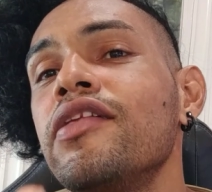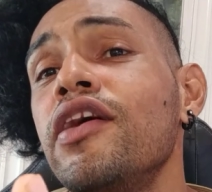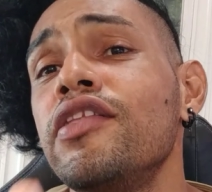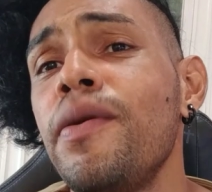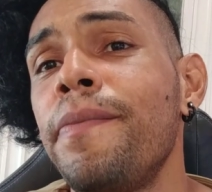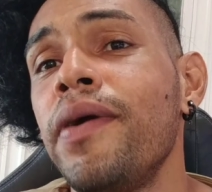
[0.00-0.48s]

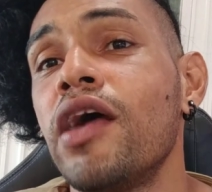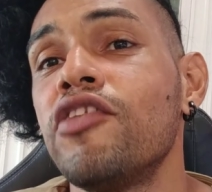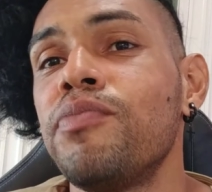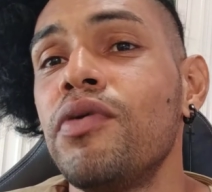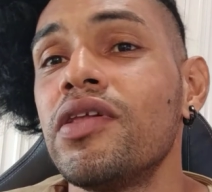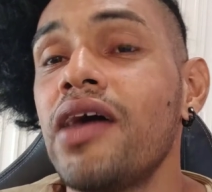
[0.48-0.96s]
it
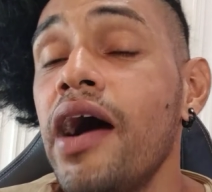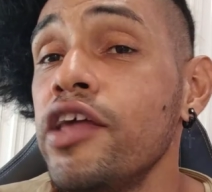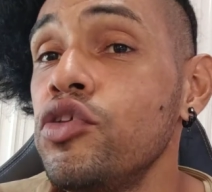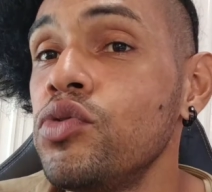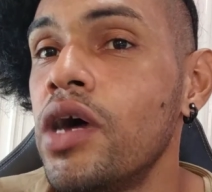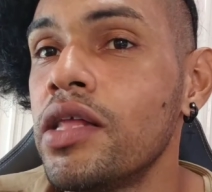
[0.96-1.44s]
depends, but I
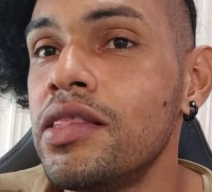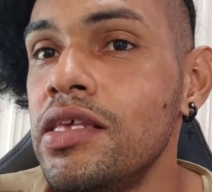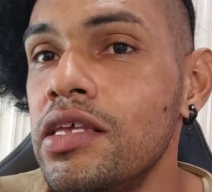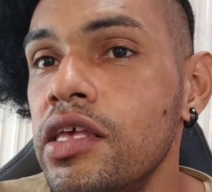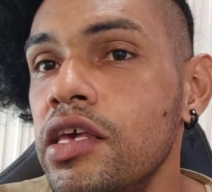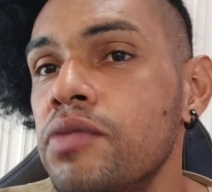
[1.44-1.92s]
do not
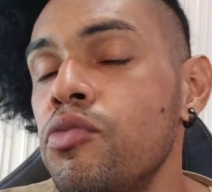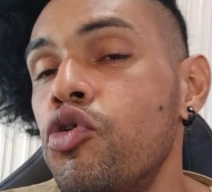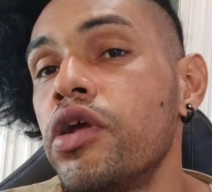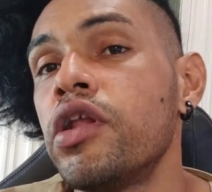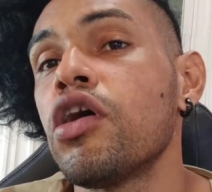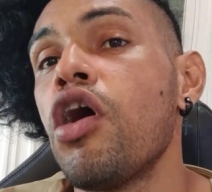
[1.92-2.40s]
need to eat
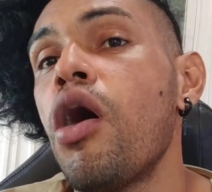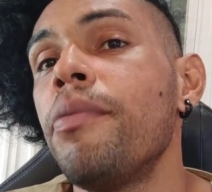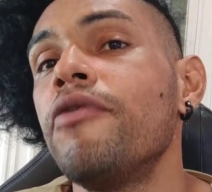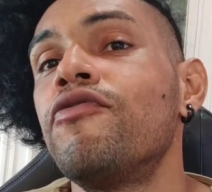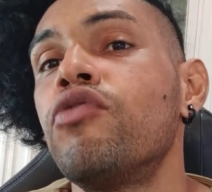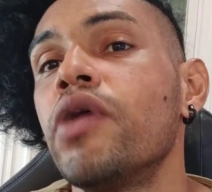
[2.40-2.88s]
more than a
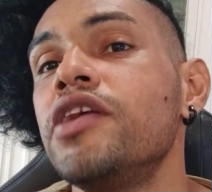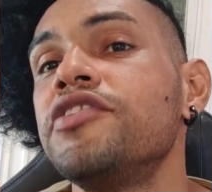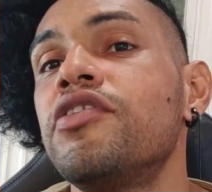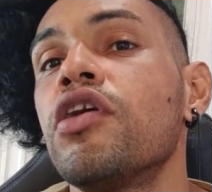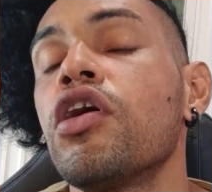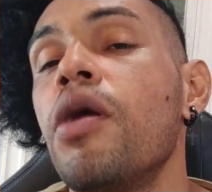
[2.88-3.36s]
cup of
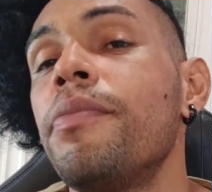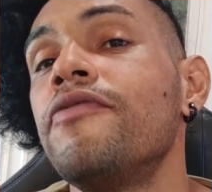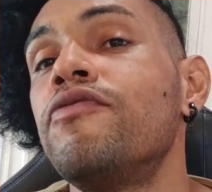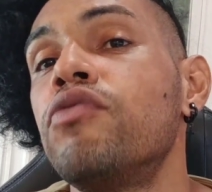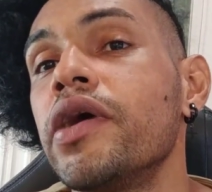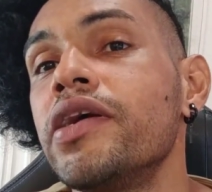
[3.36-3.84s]
rice or a cup of
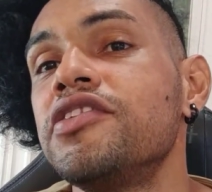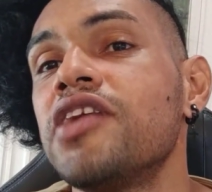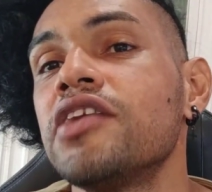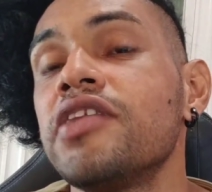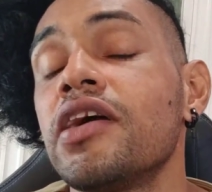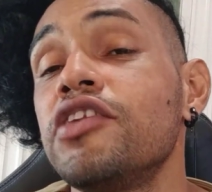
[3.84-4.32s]
rice.
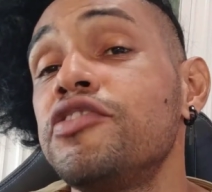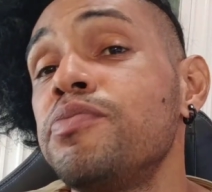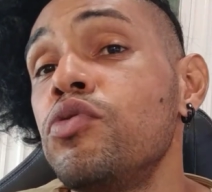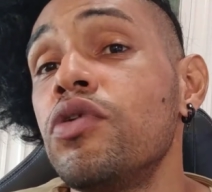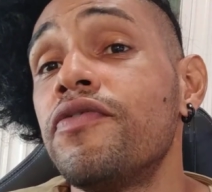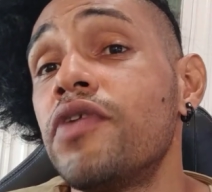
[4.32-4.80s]
That's like a
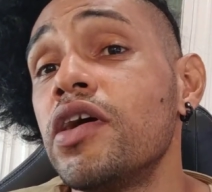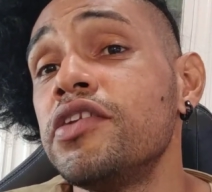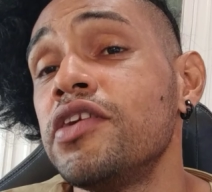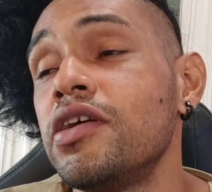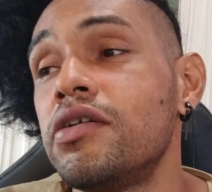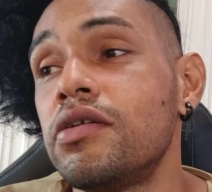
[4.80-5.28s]
spoon of
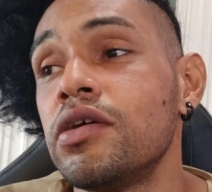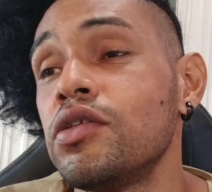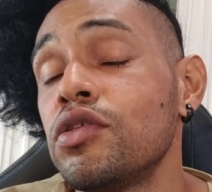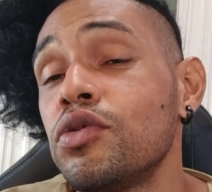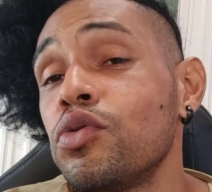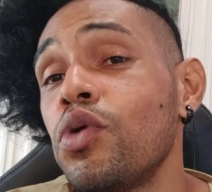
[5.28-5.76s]
rice here
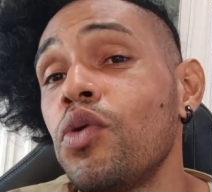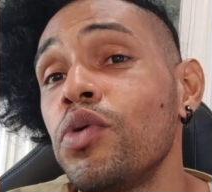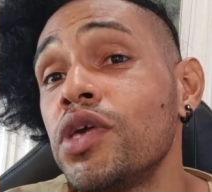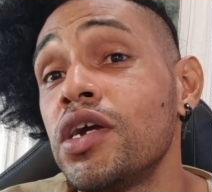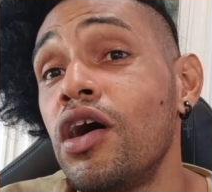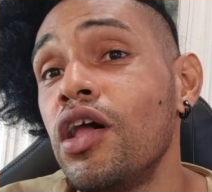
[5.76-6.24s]
in what
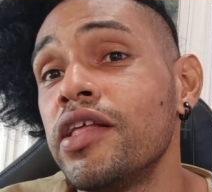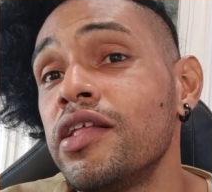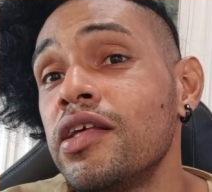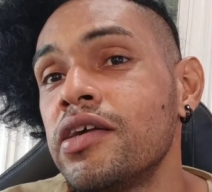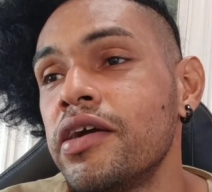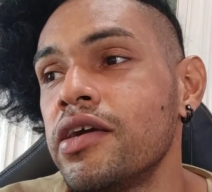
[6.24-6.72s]
we call it
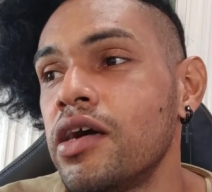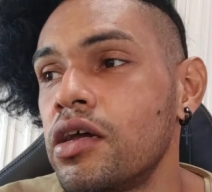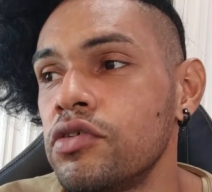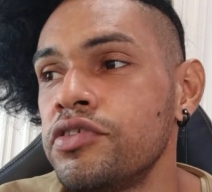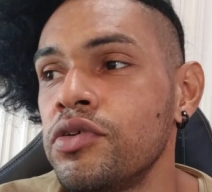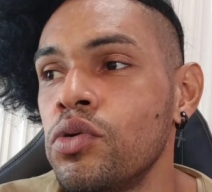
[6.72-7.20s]
in
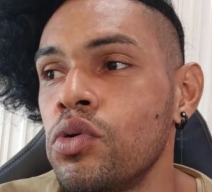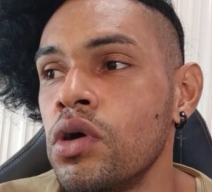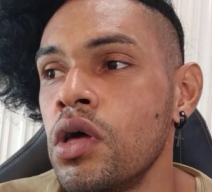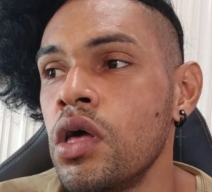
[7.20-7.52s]
Guyana. So